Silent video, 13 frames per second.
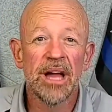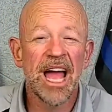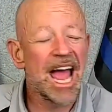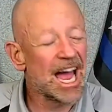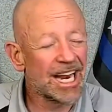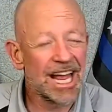
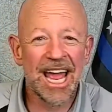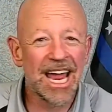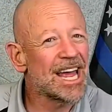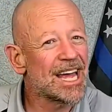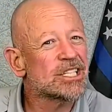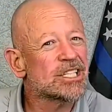And it
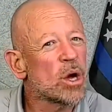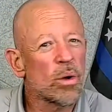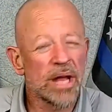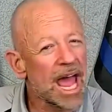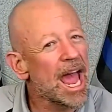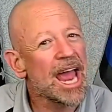is
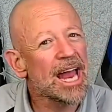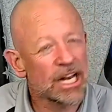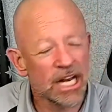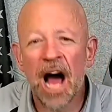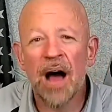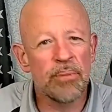okay to
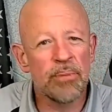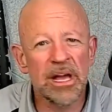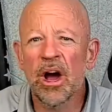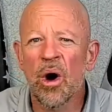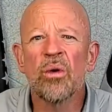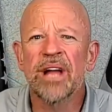not be
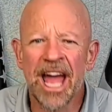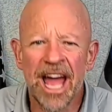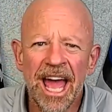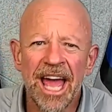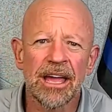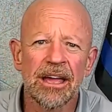
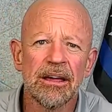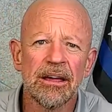okay.